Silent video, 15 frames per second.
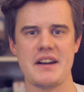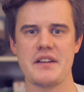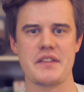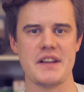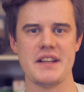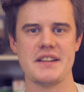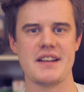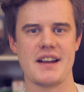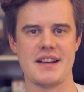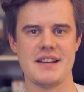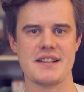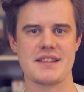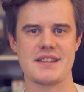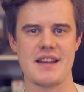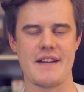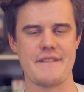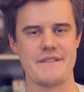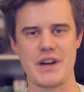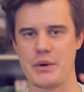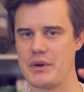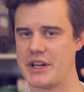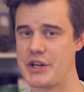anything that is
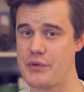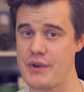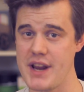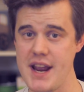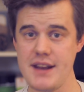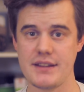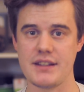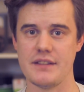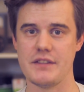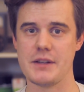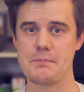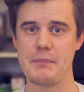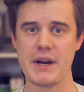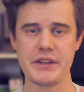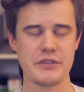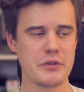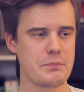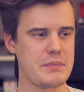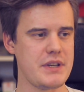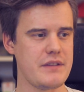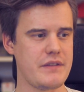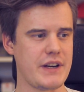very creative. It might
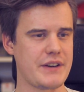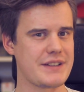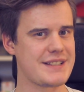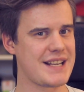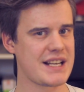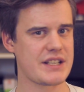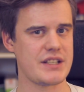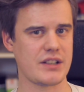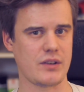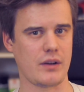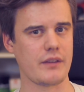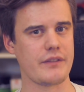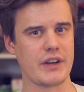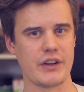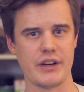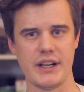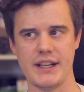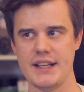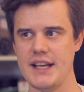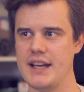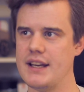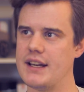not be very technical,
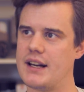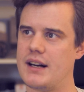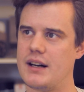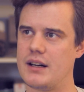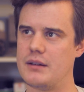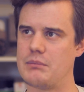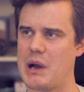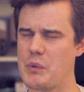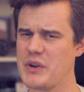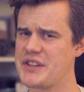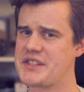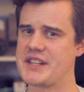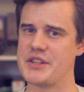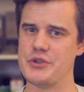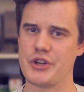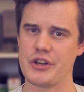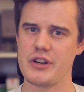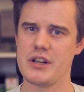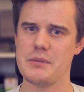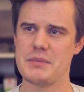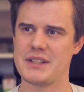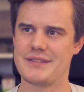very, I want to say
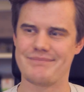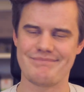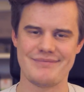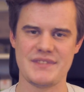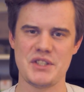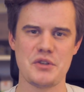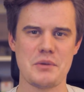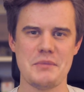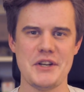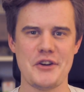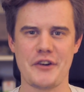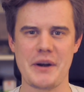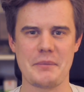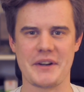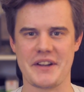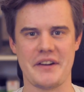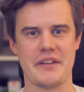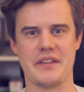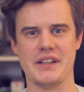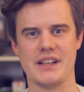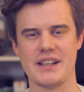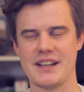nerdy, but you can be nerdy about
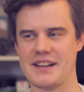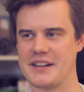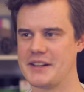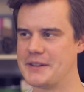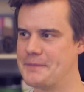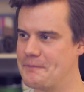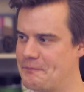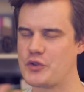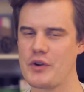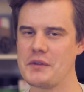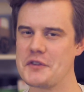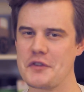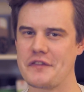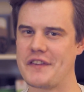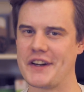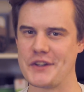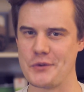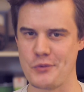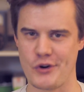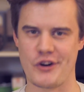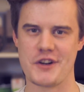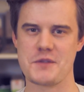anything. I'm trying to find the
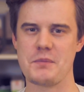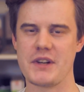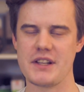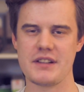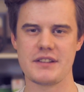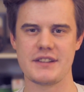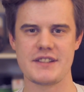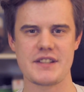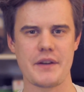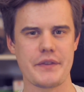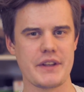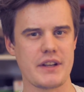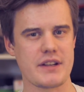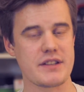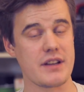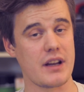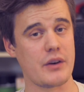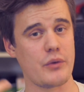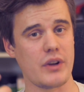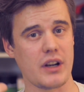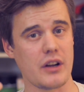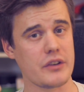words, but it's something that is
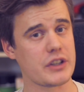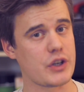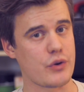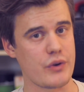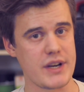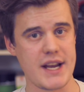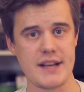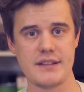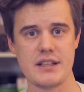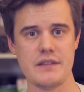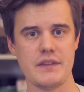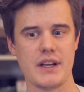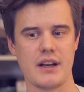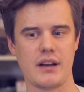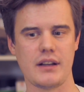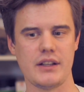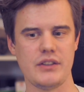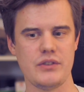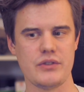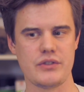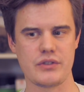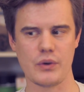a lot creative, and
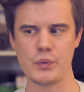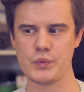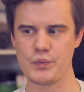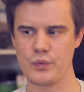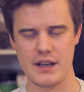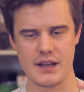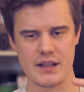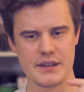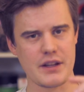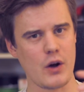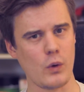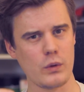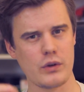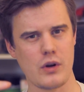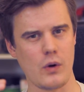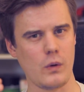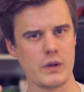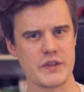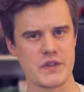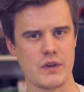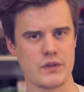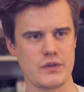the whole
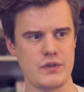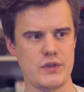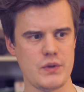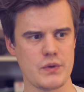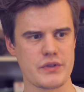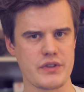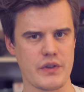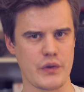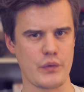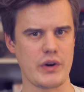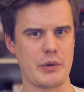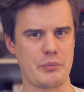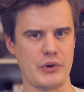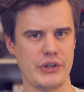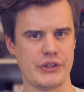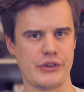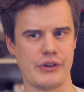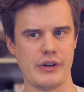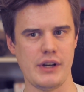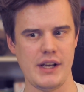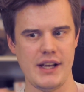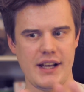goal is not to use the 3D
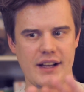printer,